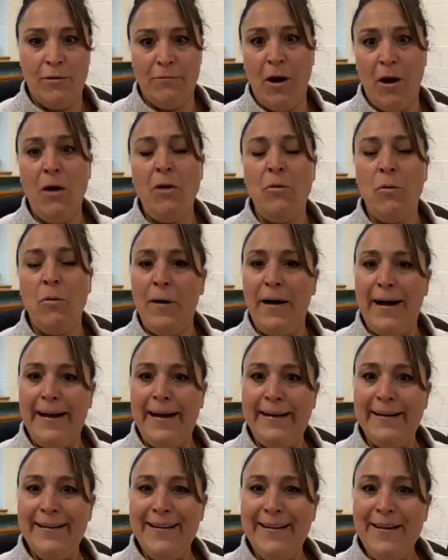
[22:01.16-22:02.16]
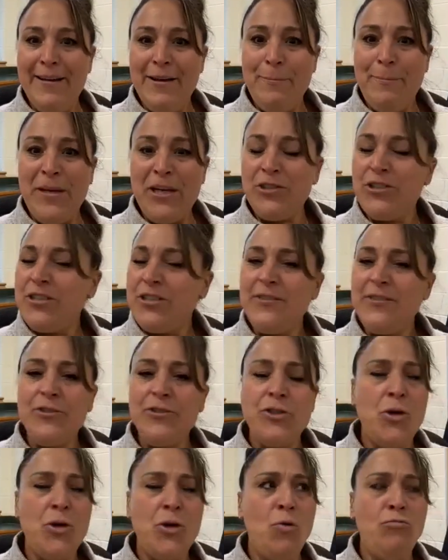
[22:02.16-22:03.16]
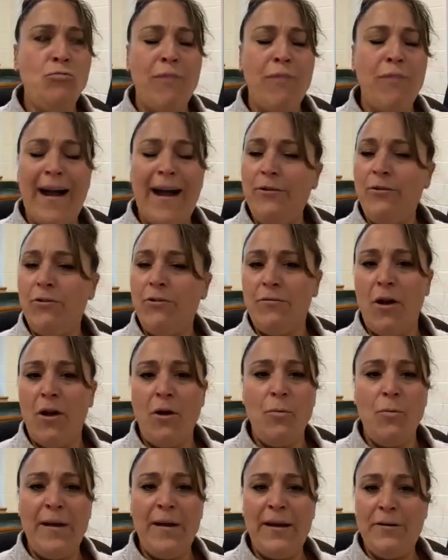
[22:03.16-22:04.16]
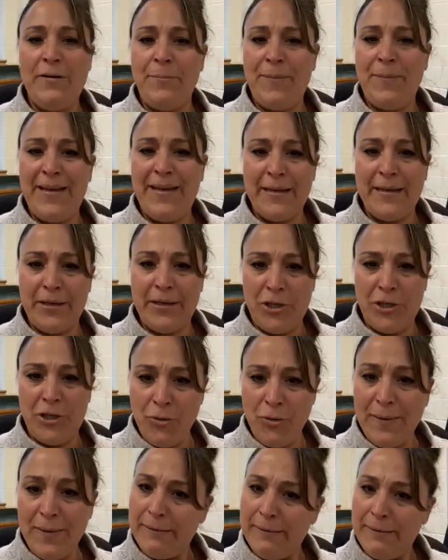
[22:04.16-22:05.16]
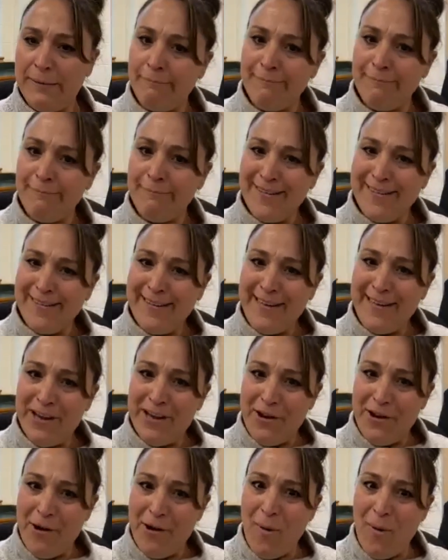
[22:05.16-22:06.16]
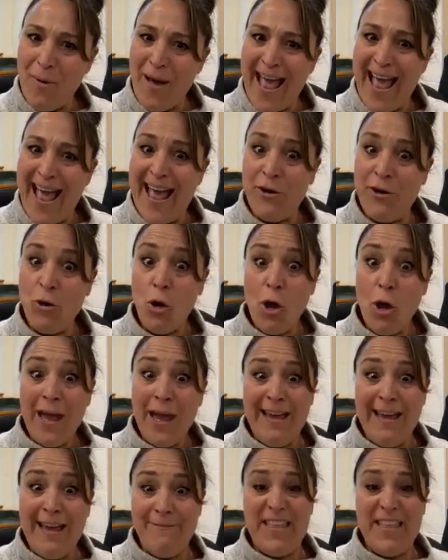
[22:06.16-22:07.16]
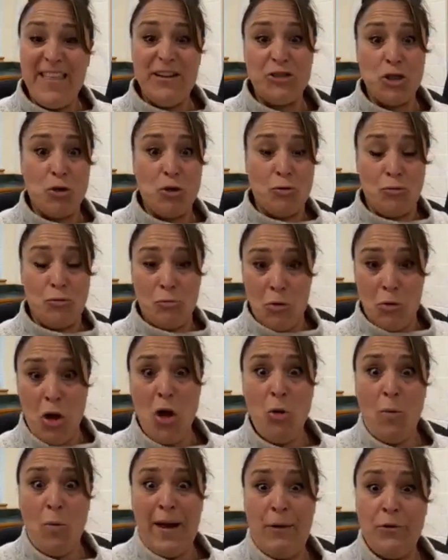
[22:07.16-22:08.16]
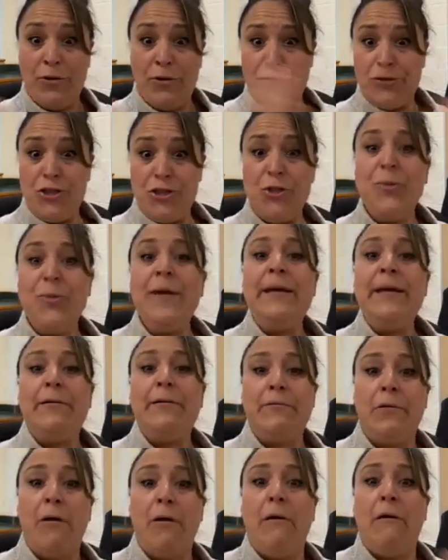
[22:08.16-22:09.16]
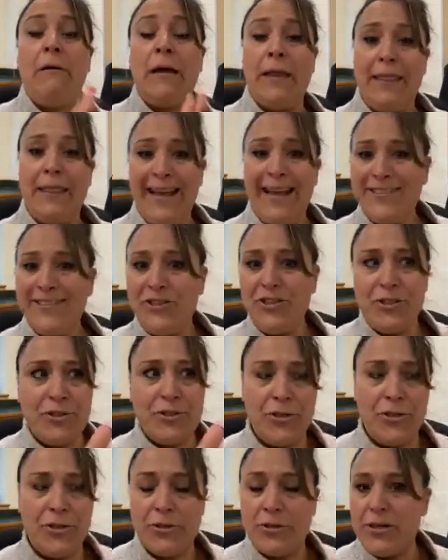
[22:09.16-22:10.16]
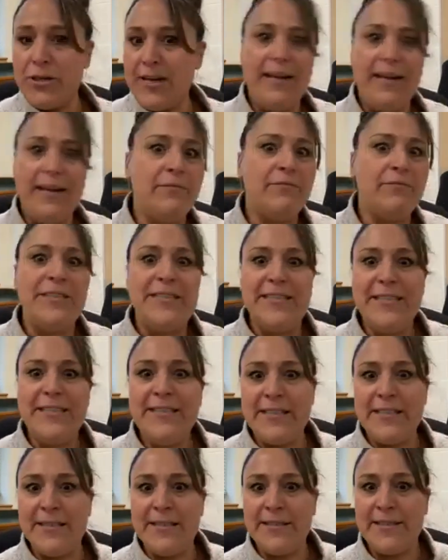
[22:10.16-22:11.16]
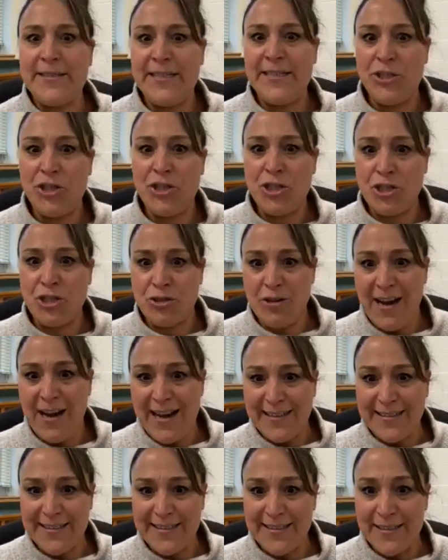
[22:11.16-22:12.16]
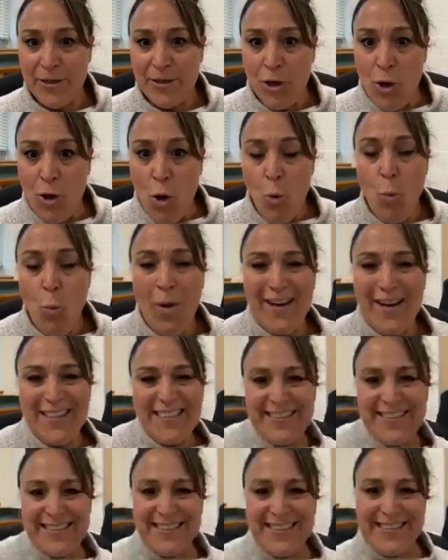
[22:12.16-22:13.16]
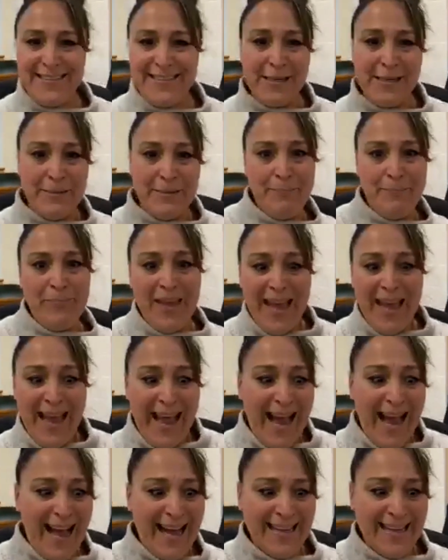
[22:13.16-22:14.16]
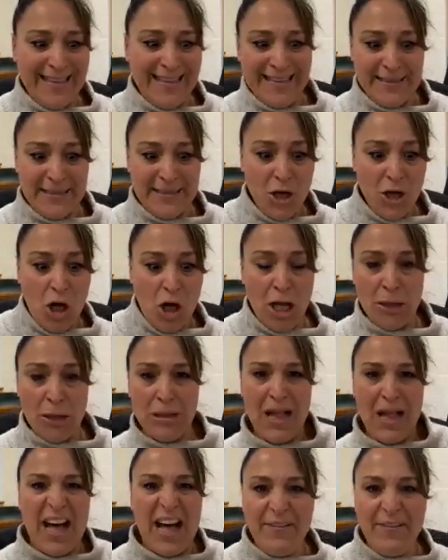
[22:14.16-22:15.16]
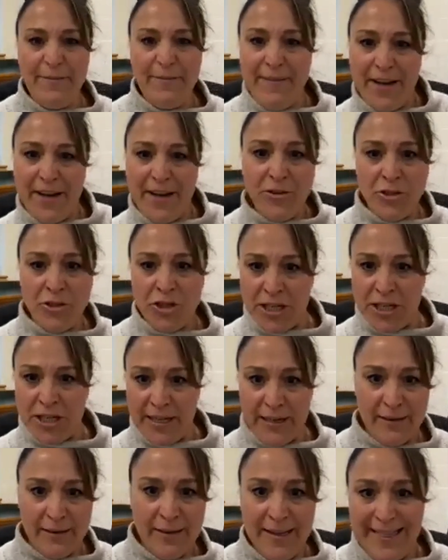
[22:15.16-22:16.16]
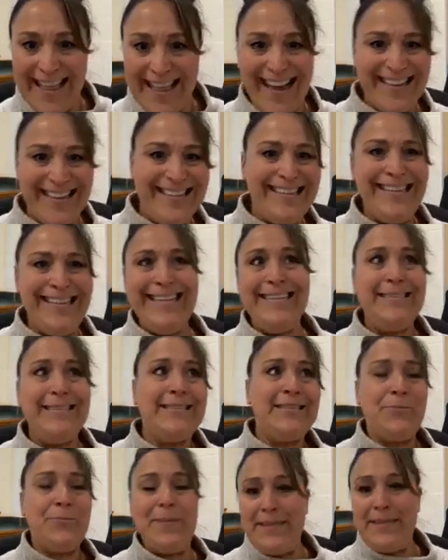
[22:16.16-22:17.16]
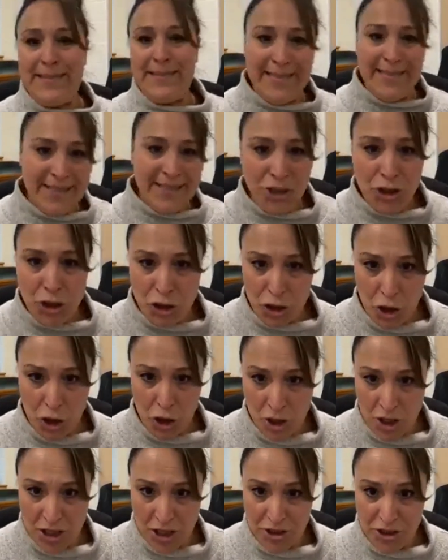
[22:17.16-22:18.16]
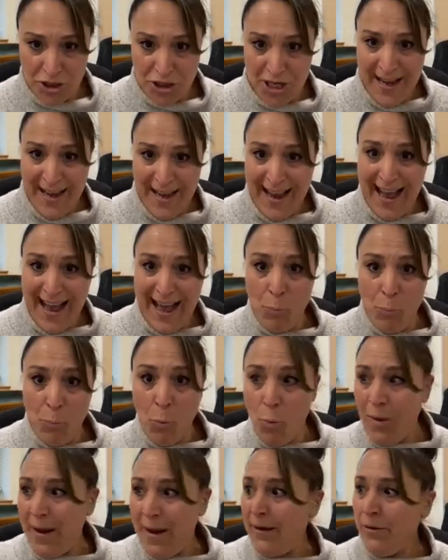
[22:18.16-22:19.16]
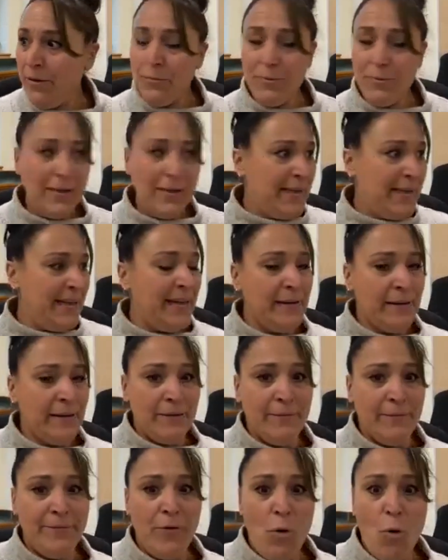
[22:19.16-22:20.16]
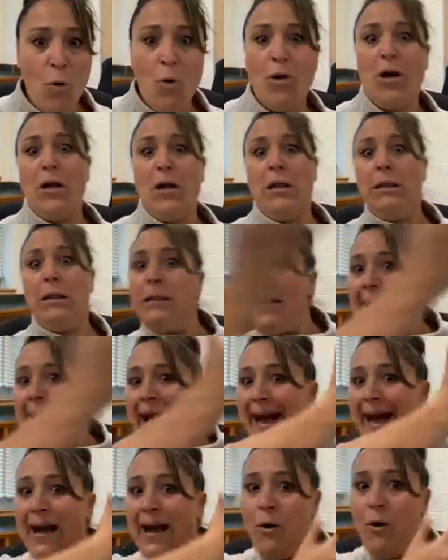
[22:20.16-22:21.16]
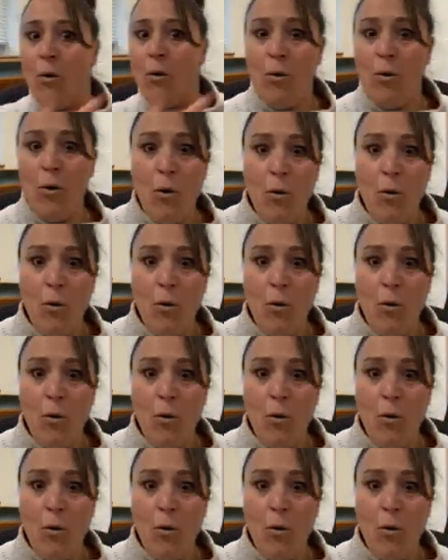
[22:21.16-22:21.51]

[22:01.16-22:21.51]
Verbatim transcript: a wrong way because there's no right or wrong way to being human you know and if there's a wrong way or you're doing it wrong that's just going to create resistance and stress when a system has a lot of energy that needs to be charged and we don't give or allow